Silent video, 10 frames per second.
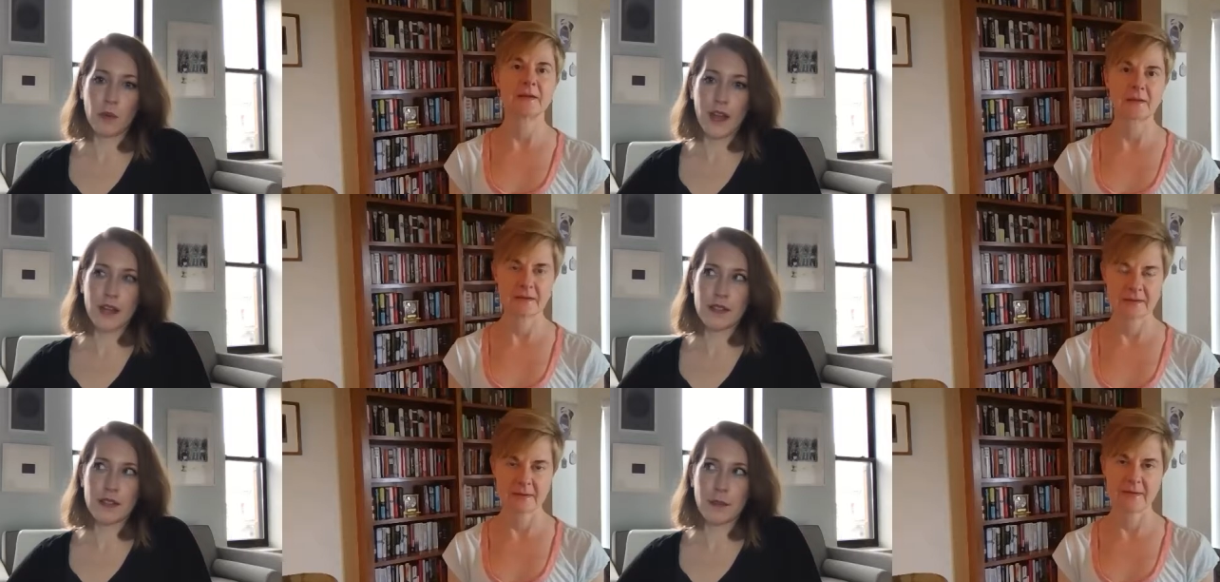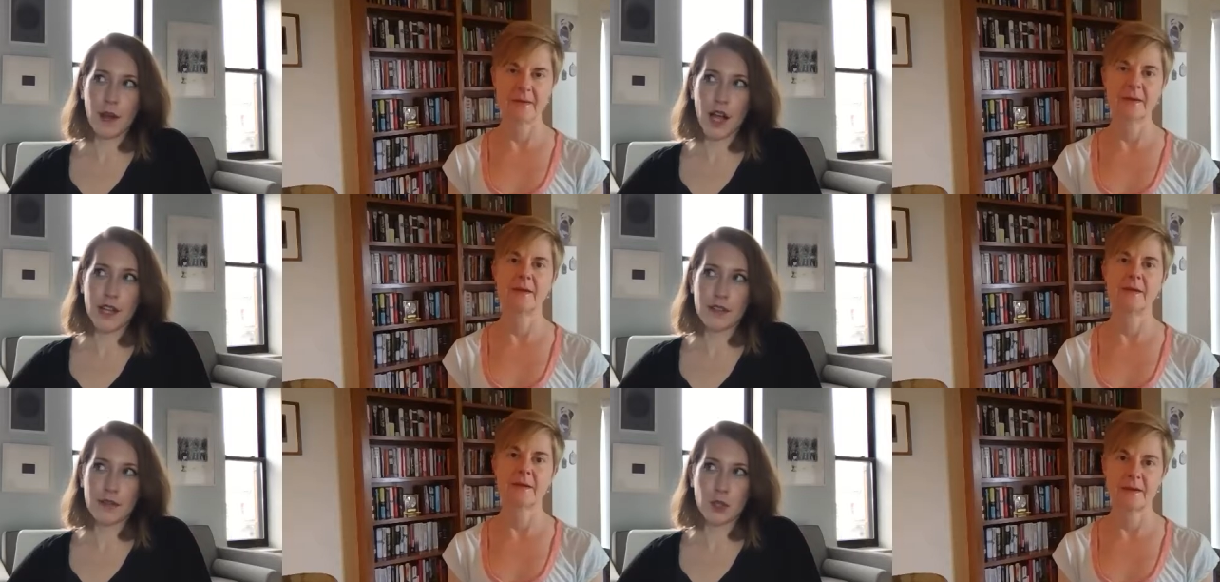Speaker 1: write some kind
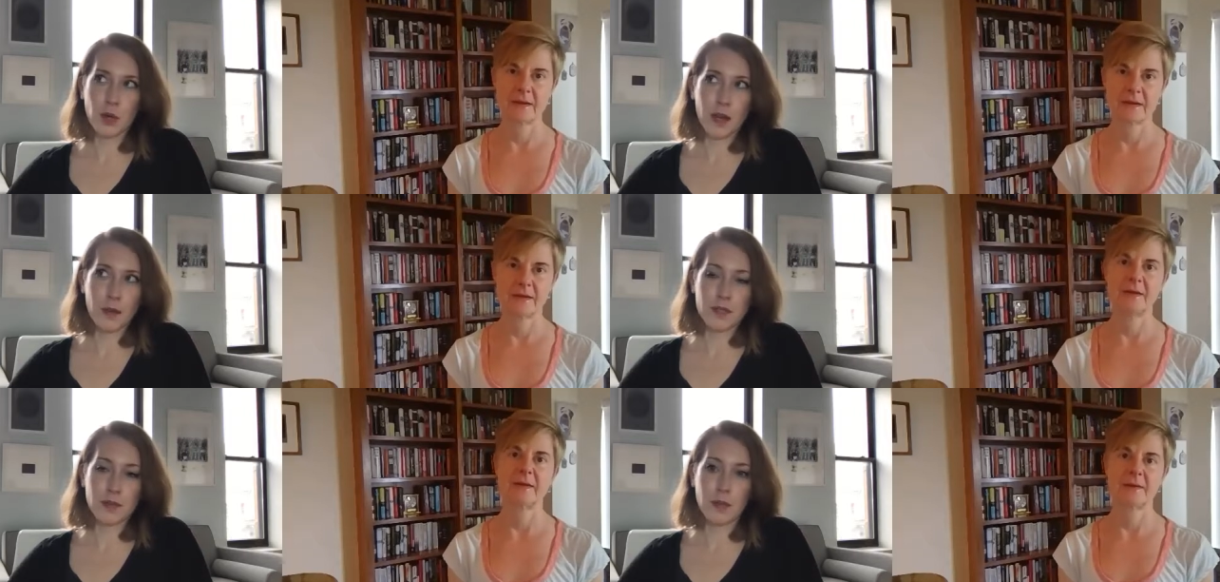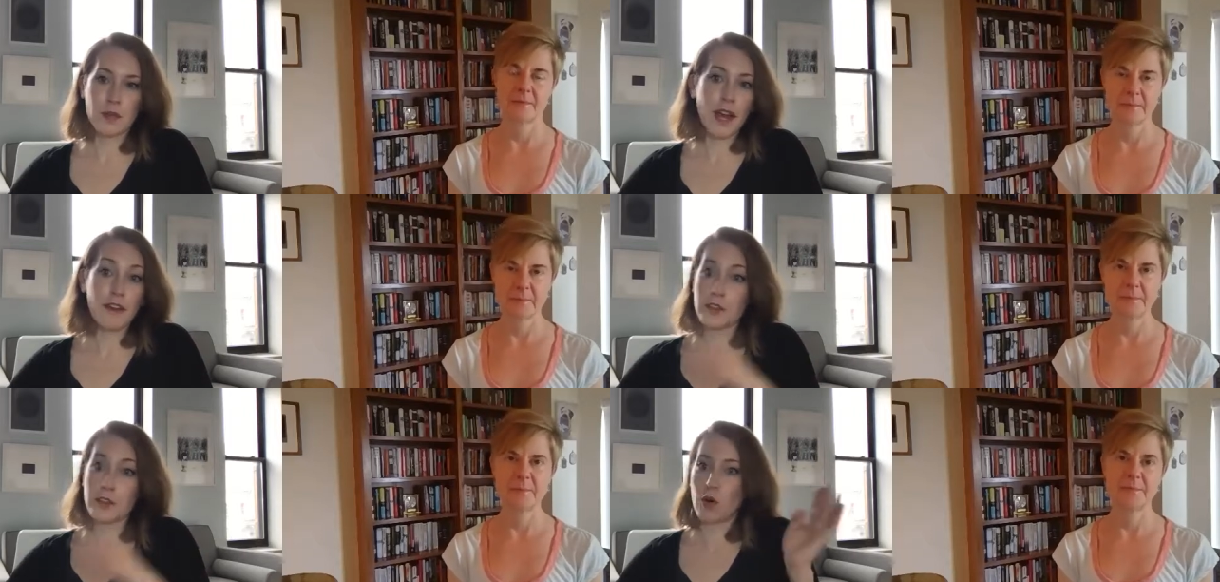of script, not
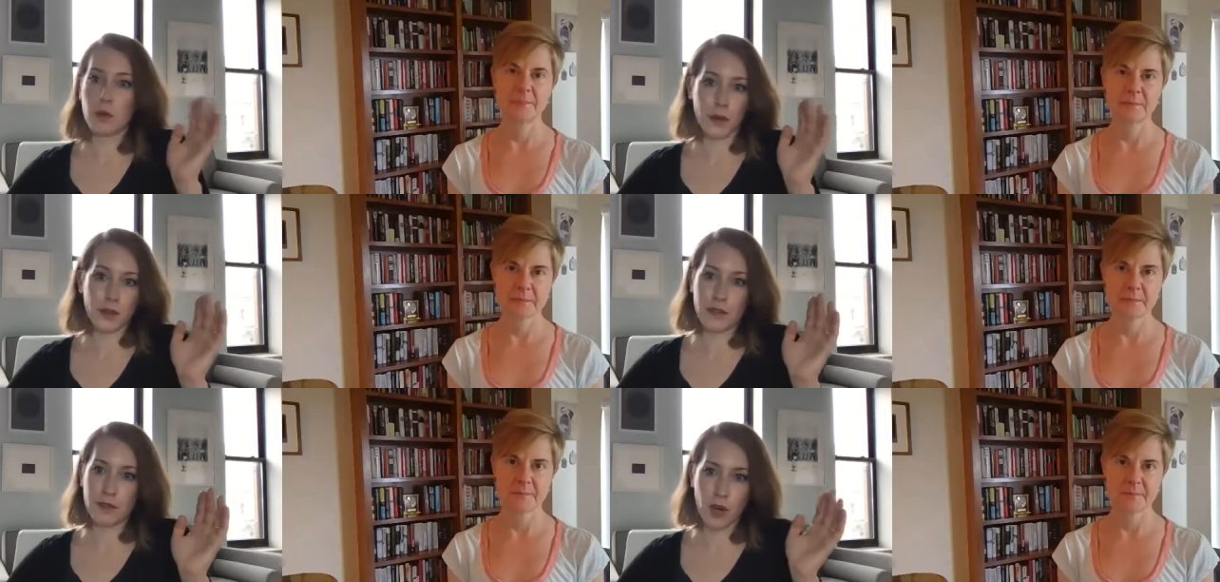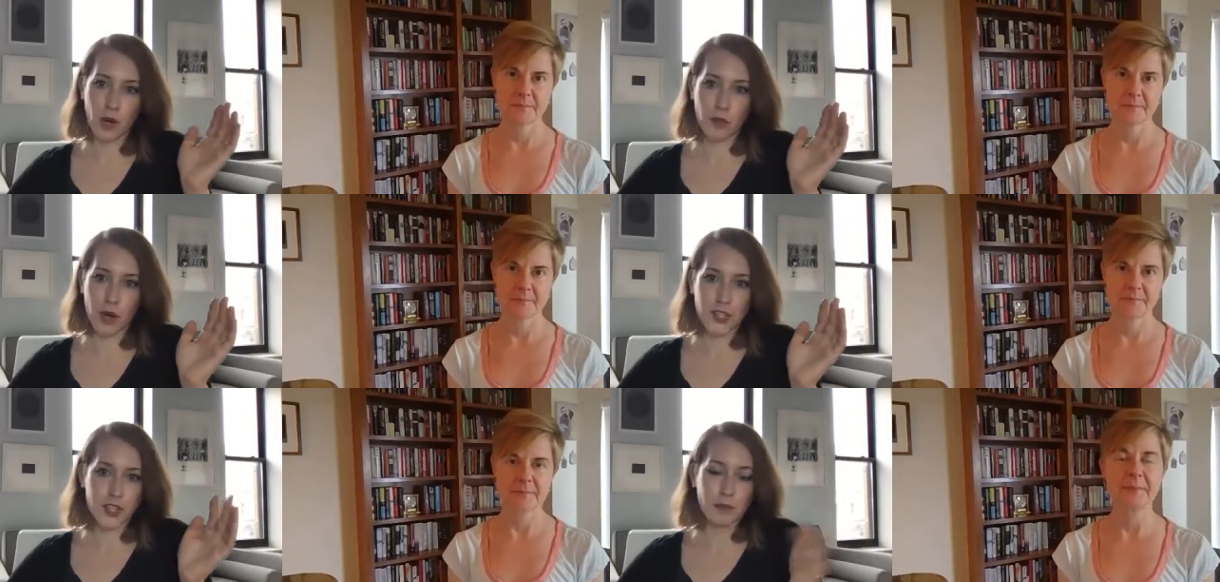for the whole book, not for a whole
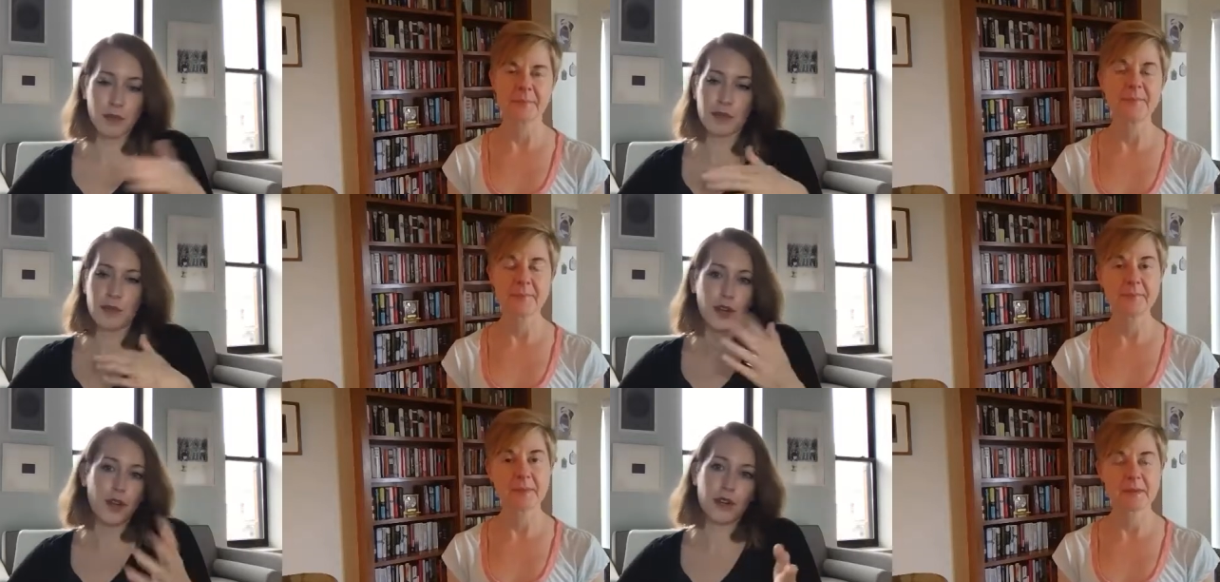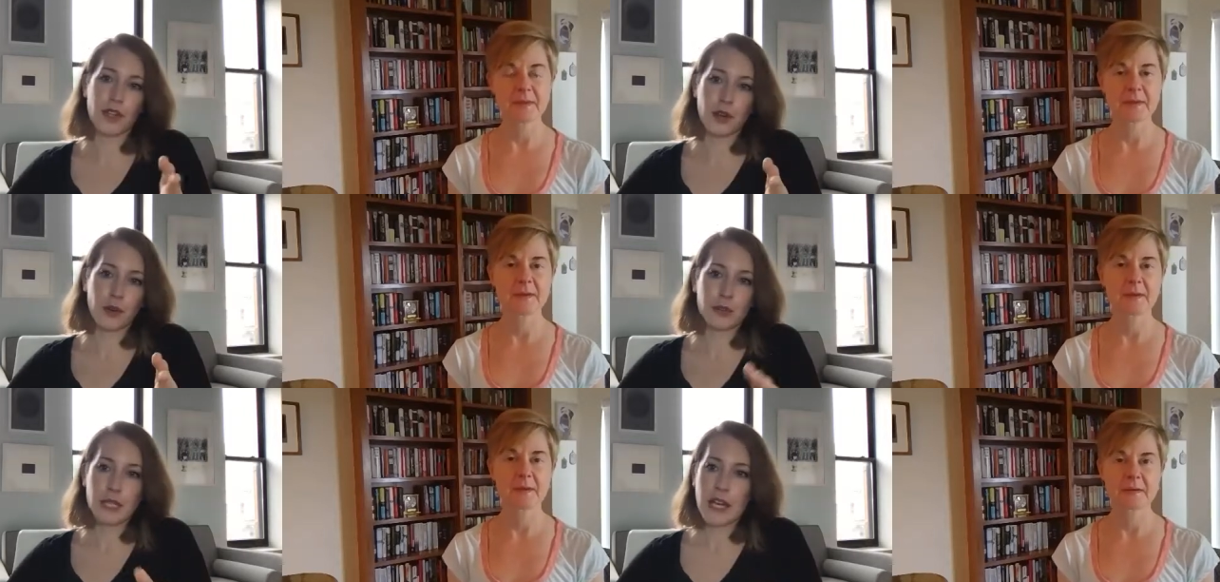project, but for, you
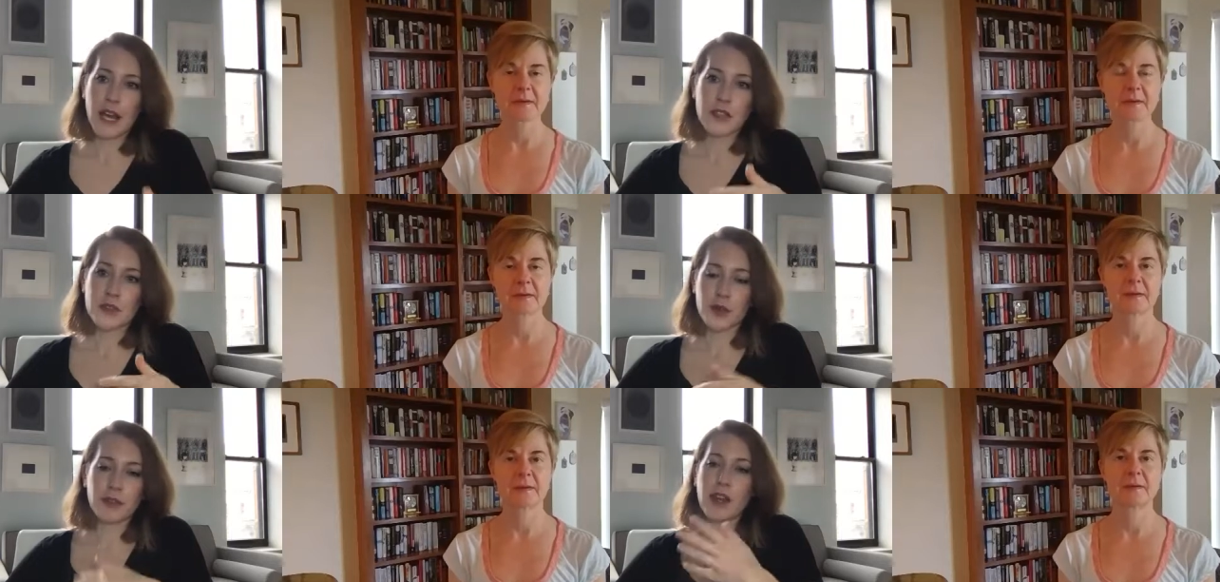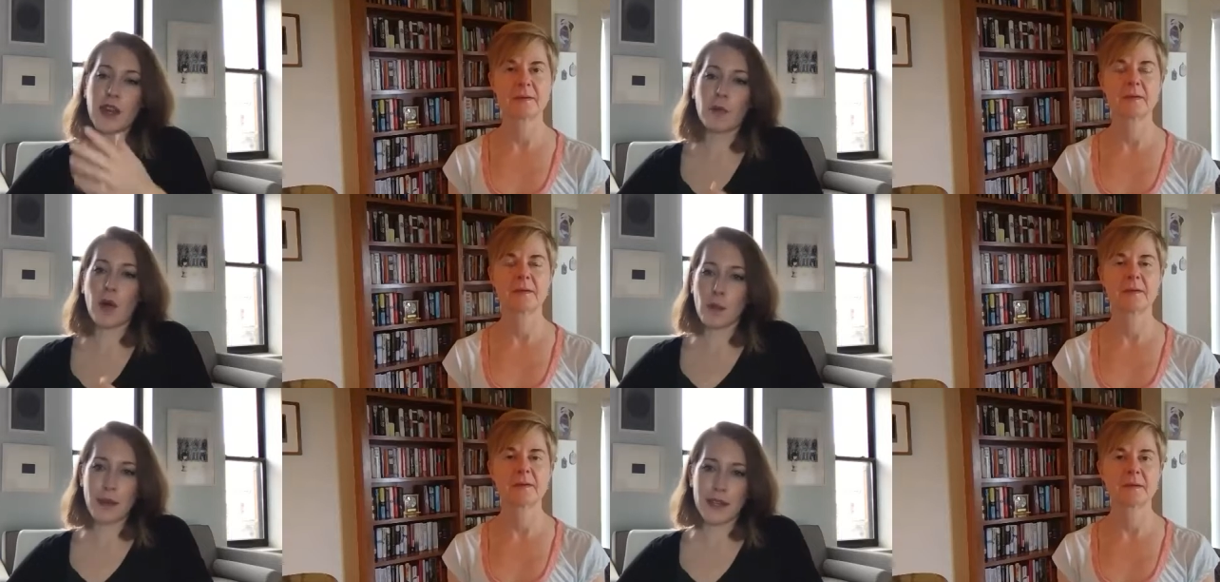know, sort of like a
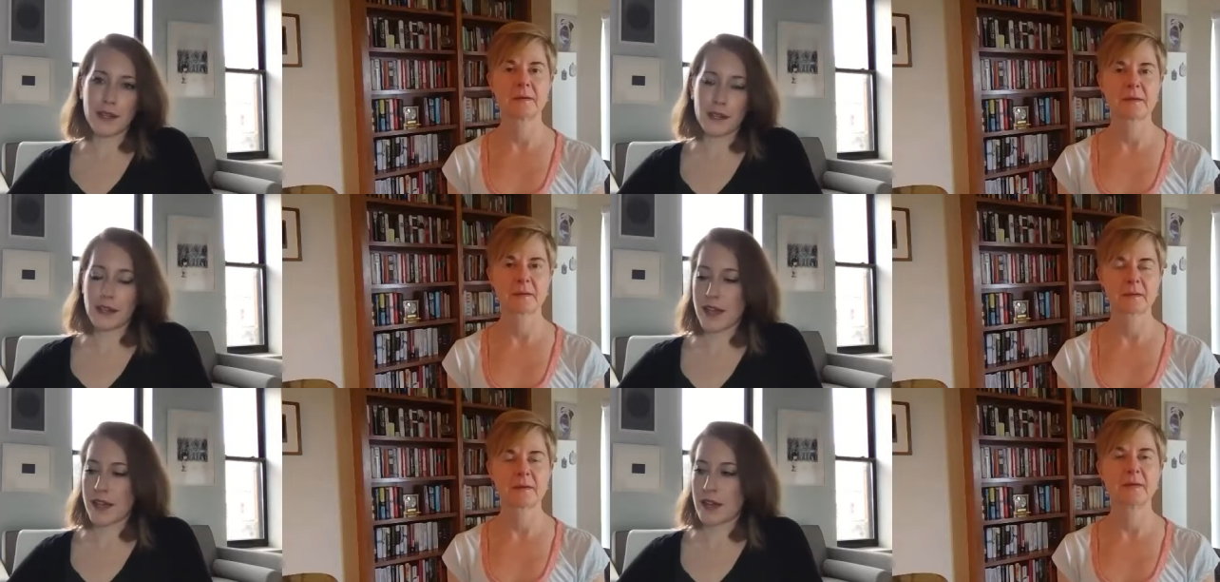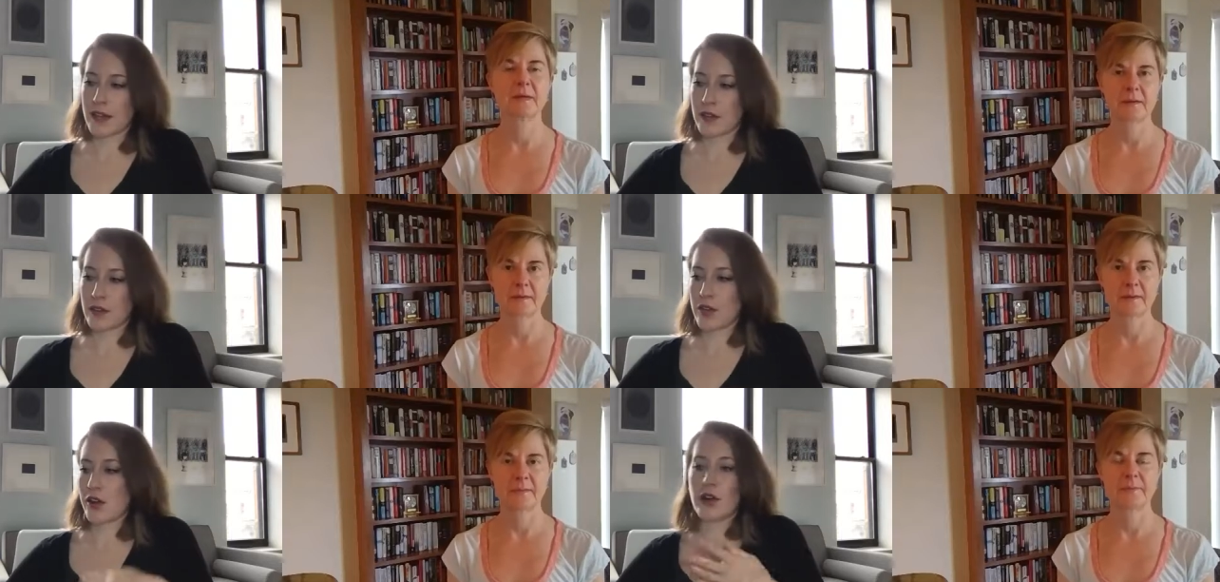moment, like, uh,
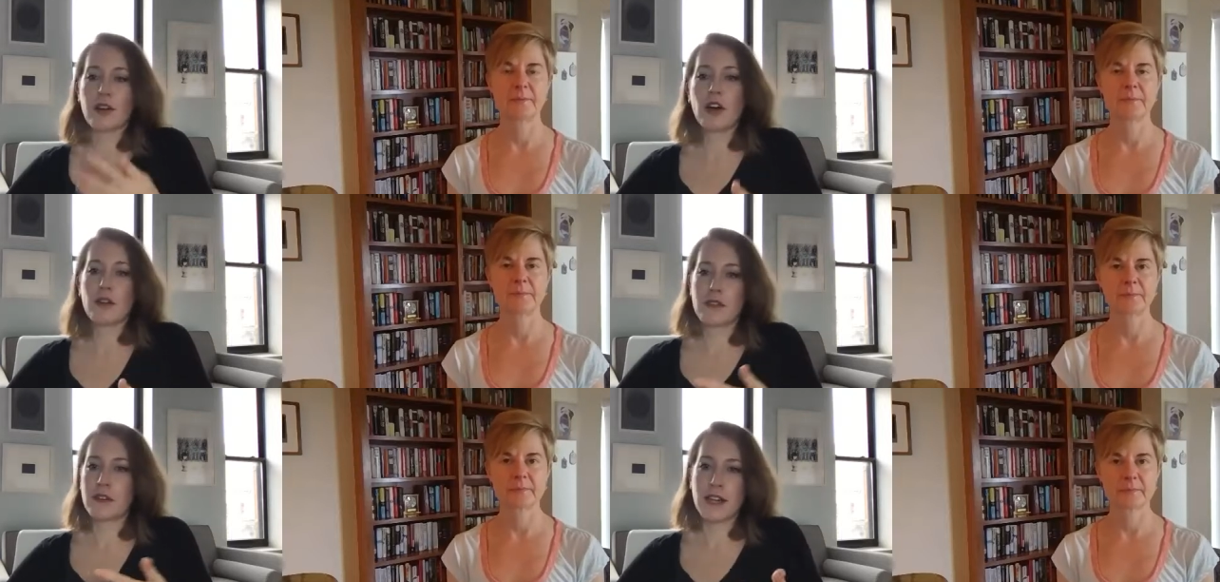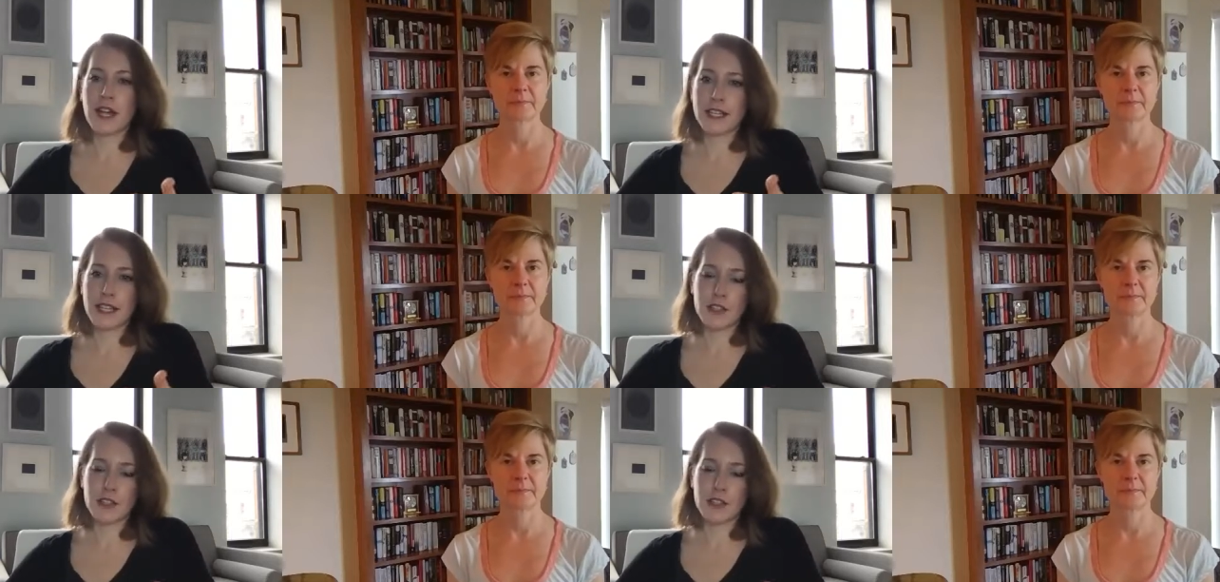or, or a, of an idea.